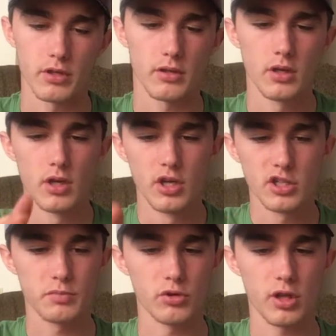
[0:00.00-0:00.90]
to
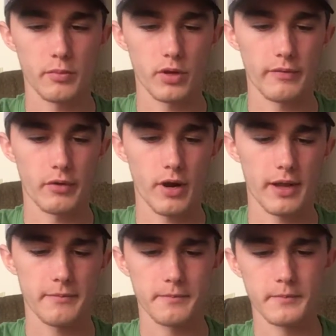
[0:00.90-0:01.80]
spool up whenever you're
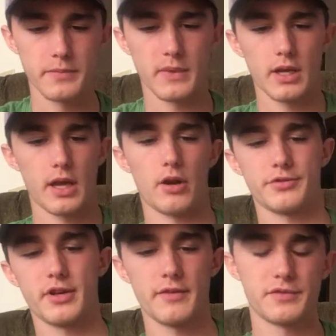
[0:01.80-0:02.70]
ready. And I
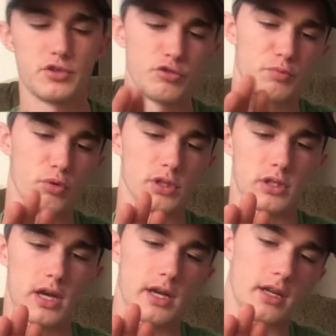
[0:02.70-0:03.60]
also have 2 spools of
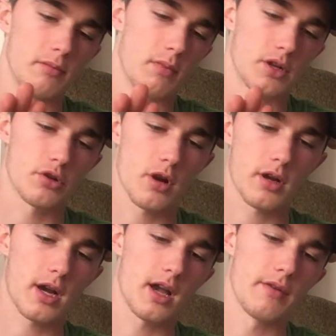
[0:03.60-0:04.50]
line in my
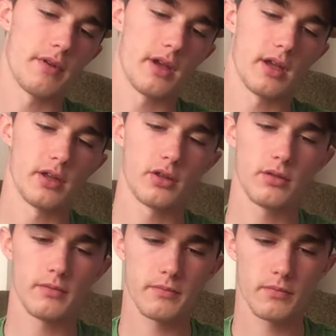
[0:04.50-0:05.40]
truck. I have a
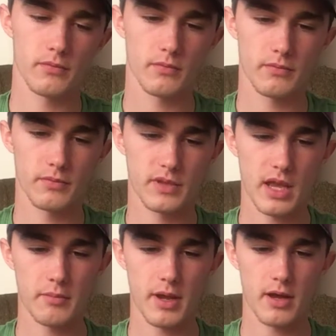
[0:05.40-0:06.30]

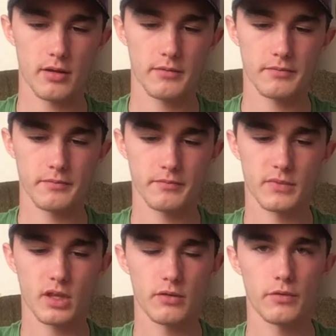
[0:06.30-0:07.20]
10 pound
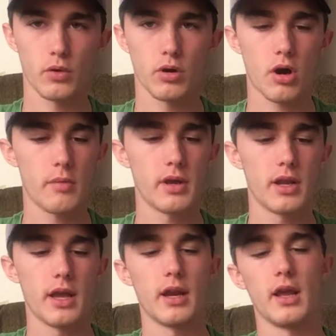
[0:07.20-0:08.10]

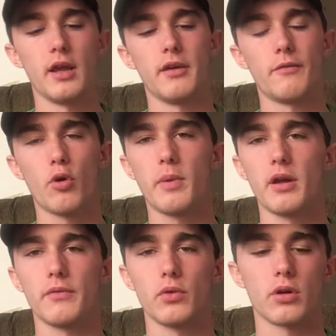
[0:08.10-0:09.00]
fluorocarbon and a 4
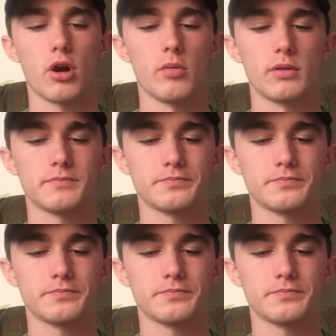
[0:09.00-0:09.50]
pound fluorocarbon.